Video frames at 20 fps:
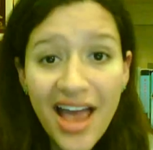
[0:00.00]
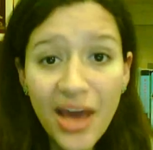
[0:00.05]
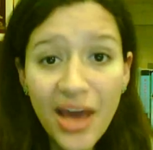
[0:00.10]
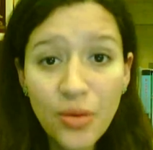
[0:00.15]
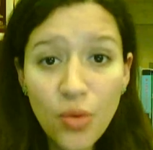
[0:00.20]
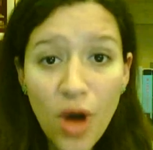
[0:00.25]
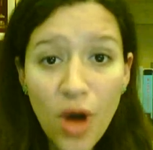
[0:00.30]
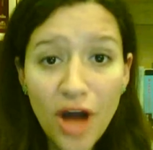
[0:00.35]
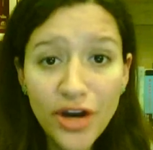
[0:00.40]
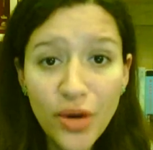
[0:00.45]

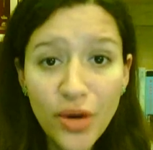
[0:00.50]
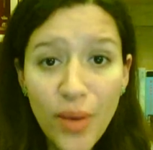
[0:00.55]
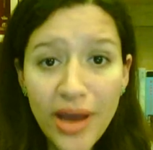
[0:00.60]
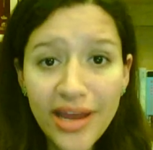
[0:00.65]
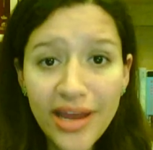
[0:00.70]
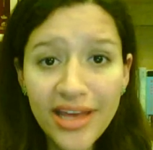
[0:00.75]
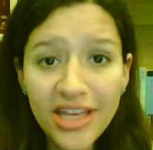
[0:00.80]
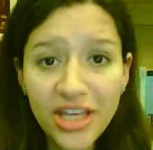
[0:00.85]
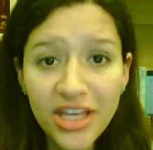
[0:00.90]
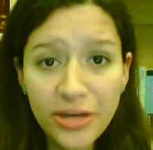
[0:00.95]
And while you're
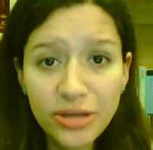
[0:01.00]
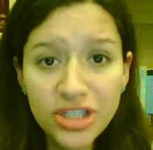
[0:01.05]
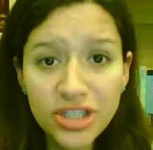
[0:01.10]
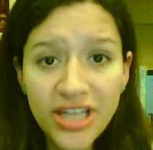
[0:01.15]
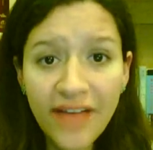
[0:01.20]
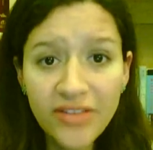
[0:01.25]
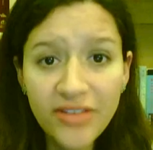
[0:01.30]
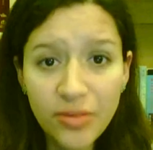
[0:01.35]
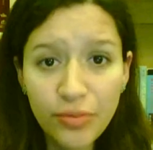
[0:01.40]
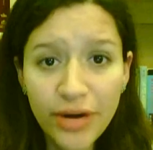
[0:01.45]
waiting, you
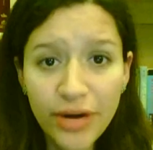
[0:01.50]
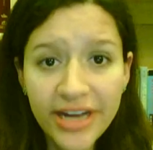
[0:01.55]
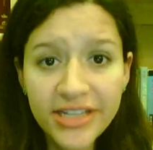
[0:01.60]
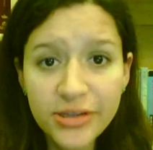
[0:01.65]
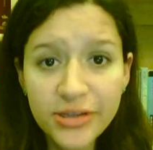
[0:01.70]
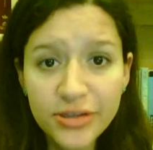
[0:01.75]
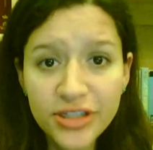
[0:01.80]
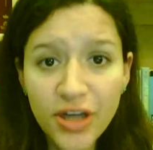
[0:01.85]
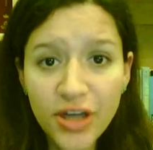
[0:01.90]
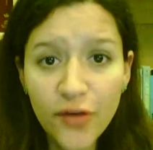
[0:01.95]
just have to
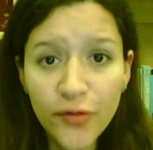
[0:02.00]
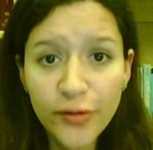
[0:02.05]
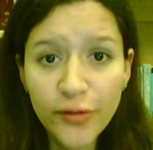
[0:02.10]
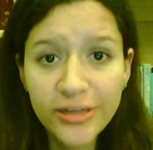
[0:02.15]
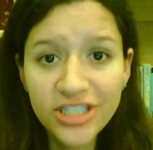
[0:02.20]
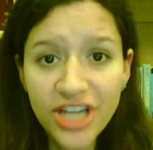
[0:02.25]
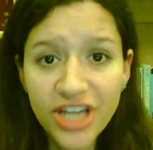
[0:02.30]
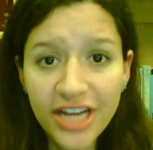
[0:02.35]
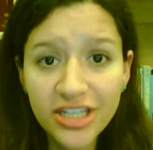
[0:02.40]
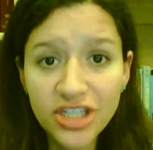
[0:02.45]
brace yourself for
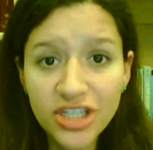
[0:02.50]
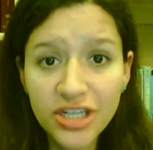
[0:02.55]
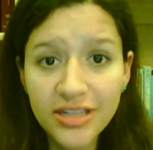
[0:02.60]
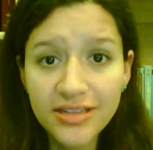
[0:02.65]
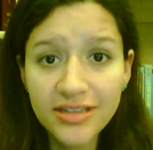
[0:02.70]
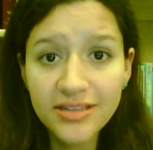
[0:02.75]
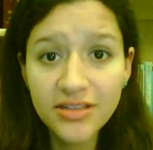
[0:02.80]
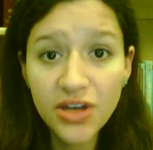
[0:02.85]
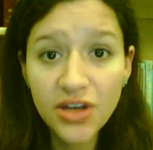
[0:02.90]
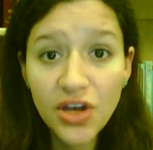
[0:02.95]
rejections.
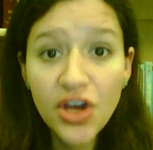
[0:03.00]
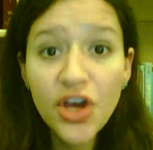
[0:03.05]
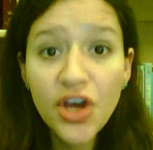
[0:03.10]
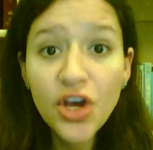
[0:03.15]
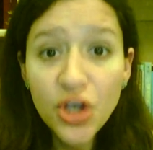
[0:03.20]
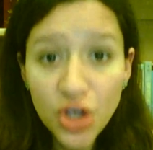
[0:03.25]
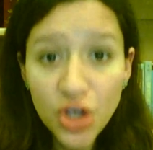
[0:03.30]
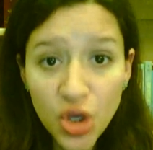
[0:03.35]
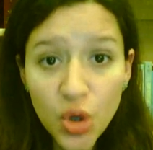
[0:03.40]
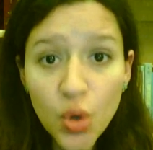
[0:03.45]

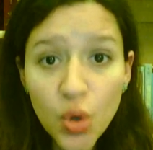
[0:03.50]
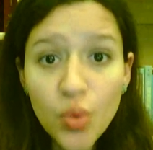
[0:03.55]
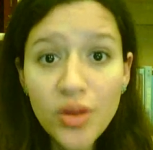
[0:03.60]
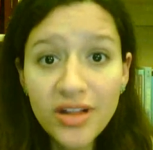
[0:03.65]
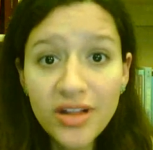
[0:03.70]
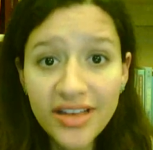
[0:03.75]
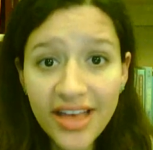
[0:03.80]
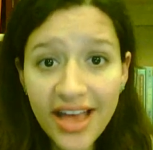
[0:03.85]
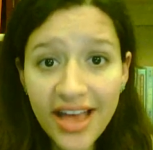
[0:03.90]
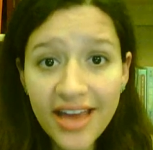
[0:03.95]
You
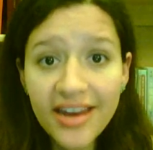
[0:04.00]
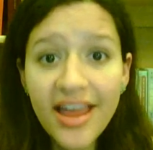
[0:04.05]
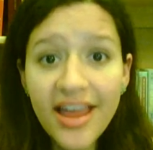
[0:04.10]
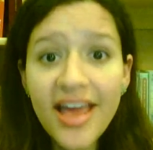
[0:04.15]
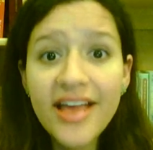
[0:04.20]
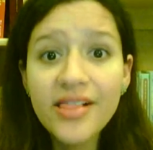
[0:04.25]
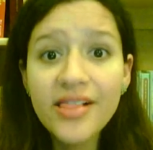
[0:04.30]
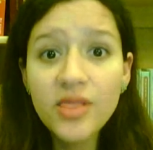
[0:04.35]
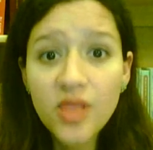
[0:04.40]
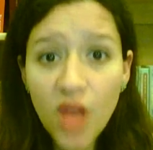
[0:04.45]
will get
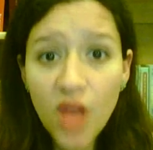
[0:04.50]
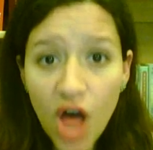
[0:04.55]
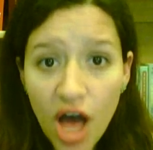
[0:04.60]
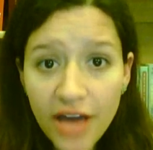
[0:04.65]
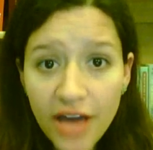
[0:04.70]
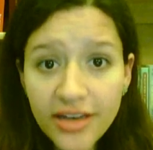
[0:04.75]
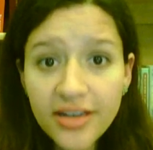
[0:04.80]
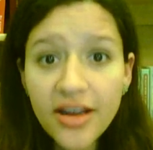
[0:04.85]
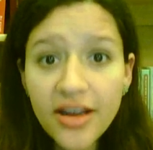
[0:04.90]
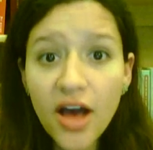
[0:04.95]
a
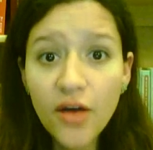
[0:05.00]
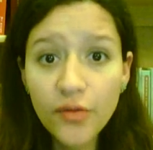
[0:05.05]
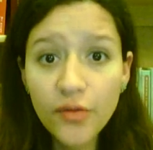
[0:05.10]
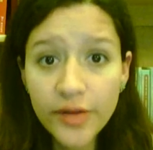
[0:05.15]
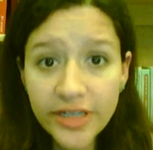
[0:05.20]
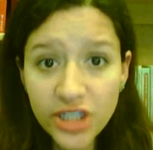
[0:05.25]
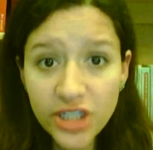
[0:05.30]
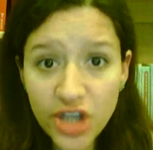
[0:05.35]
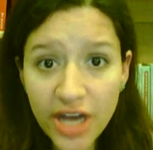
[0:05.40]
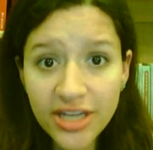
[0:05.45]
lot of
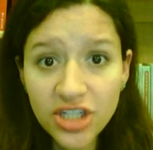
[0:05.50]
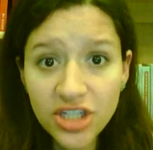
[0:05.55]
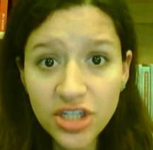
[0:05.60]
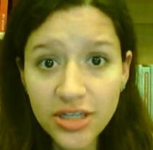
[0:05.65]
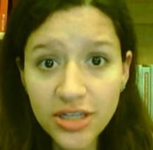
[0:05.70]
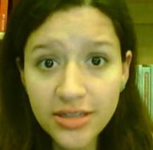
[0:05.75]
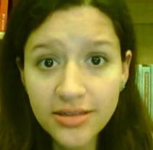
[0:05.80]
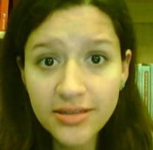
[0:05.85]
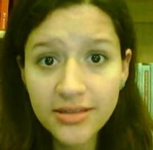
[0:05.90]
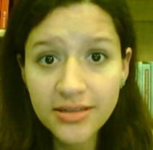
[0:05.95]

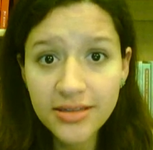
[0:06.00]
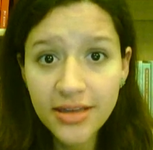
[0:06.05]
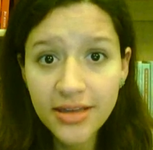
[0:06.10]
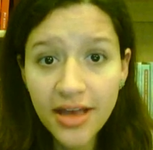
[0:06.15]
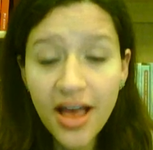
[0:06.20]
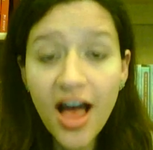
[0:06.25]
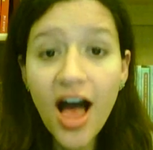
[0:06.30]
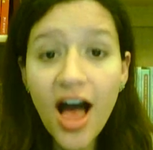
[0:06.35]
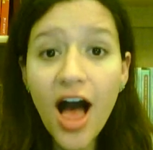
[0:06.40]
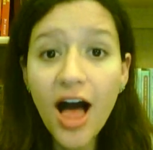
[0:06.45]
rejections.
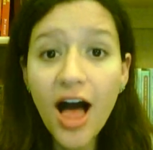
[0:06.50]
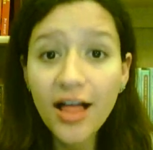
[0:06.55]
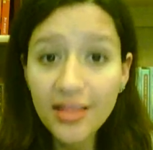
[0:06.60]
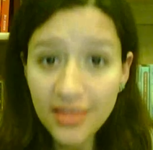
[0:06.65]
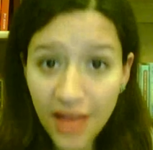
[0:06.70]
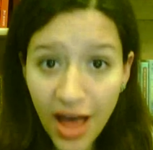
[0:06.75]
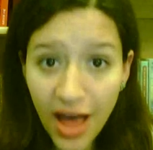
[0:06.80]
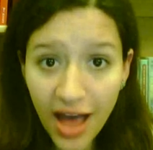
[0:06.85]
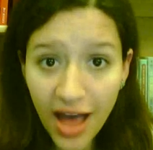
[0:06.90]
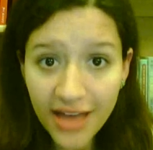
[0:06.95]
A
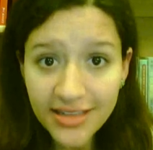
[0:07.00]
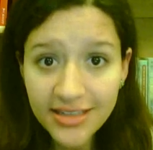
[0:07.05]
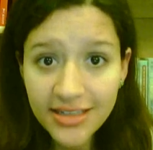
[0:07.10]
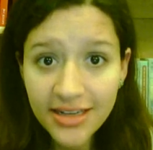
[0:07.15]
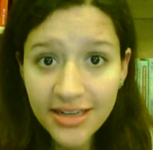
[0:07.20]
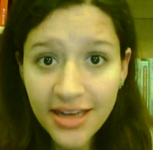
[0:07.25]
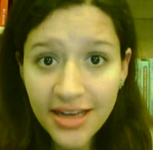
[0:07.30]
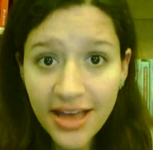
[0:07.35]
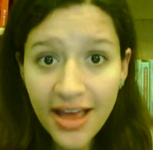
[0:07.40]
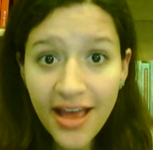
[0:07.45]
lot.
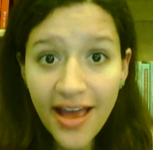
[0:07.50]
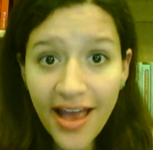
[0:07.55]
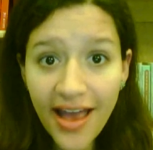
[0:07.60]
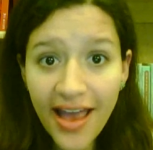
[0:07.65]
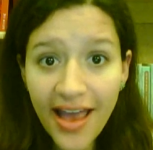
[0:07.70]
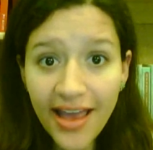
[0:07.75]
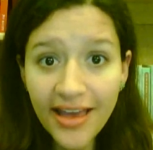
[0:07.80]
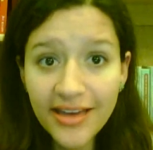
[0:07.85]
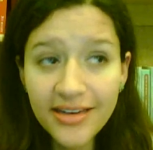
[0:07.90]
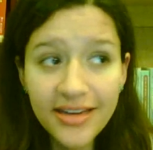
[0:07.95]

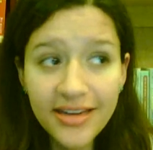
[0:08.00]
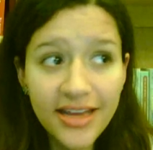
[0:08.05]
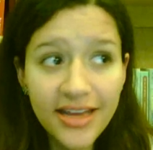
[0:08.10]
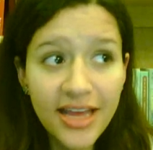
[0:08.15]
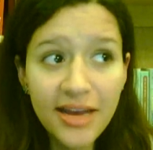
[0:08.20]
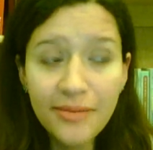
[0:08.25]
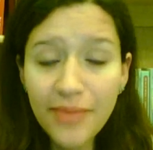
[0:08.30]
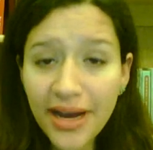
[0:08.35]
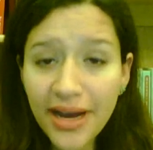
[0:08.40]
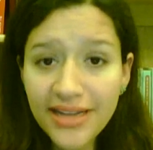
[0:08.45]
And
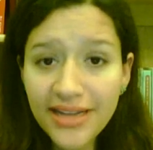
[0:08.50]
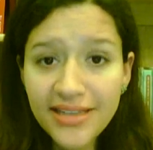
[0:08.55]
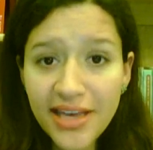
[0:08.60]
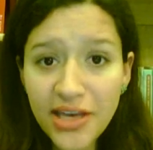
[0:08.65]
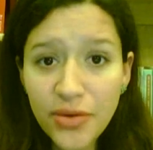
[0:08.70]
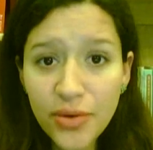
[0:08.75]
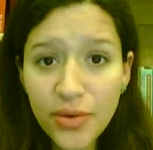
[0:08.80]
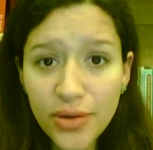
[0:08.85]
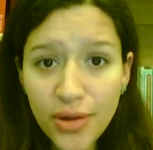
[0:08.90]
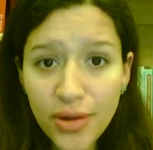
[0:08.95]
it might
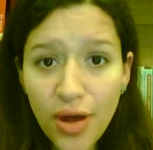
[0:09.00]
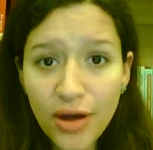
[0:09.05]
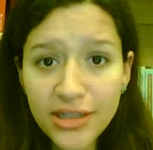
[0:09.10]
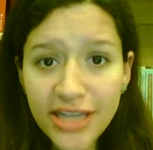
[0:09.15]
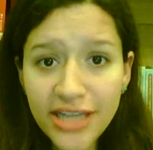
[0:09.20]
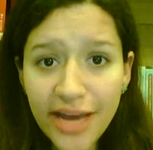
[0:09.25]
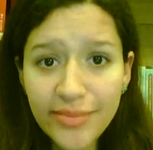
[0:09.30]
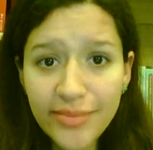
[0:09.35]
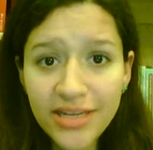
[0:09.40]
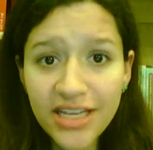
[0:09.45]
take you a long
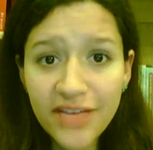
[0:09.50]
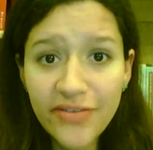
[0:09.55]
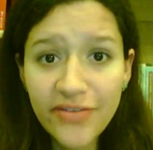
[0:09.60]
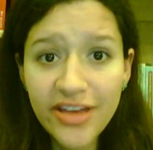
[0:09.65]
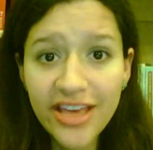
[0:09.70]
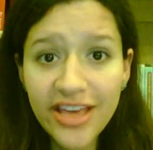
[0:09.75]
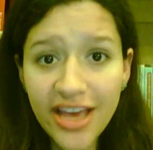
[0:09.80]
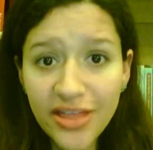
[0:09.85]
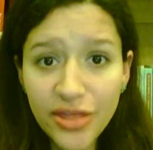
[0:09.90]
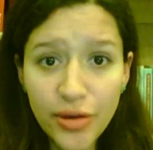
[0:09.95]
time to
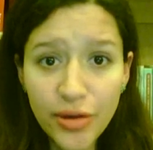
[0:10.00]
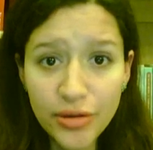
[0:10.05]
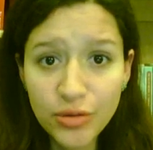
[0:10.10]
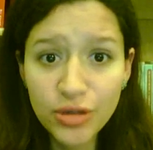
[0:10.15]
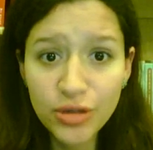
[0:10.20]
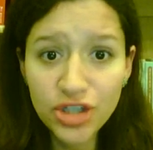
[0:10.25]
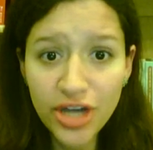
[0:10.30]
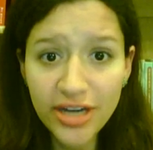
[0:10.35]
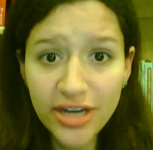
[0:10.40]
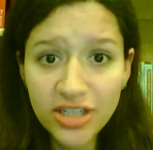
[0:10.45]
even get those
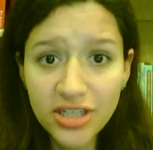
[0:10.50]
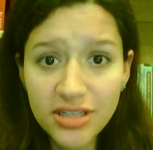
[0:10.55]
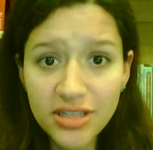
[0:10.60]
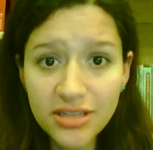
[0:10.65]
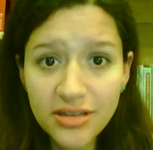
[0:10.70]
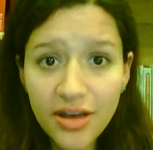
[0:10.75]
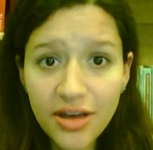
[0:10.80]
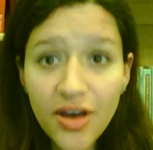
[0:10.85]
rejections.